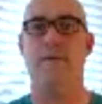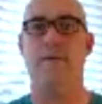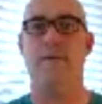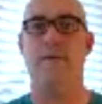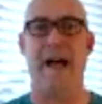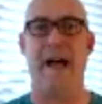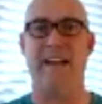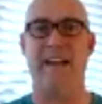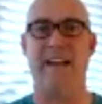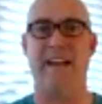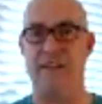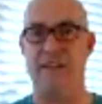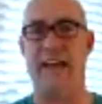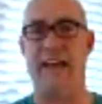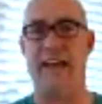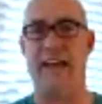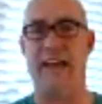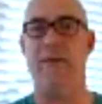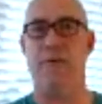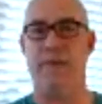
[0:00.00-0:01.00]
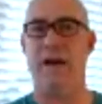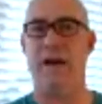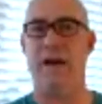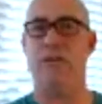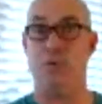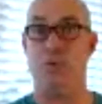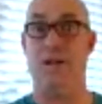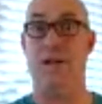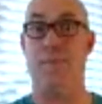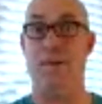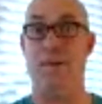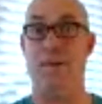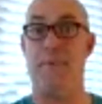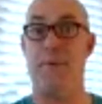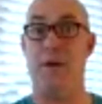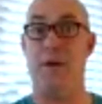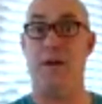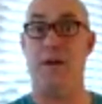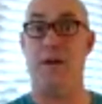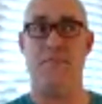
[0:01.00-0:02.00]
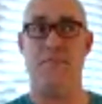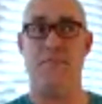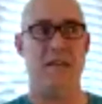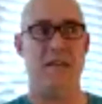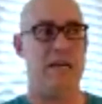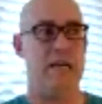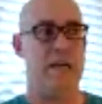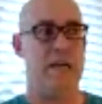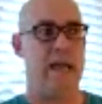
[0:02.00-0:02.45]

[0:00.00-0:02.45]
back in the day when that was really popular,